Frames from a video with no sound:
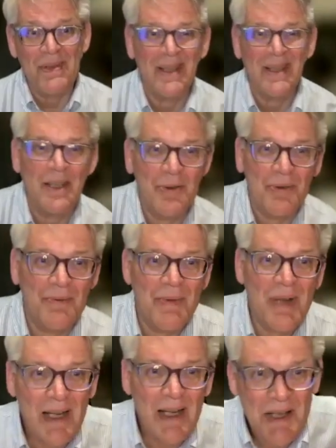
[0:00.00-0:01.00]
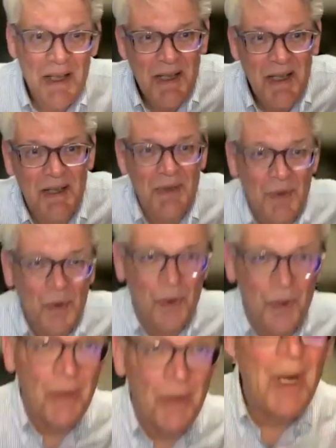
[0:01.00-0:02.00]
either non-existent
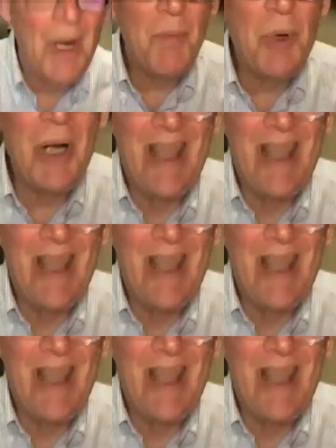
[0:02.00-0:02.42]
or pretty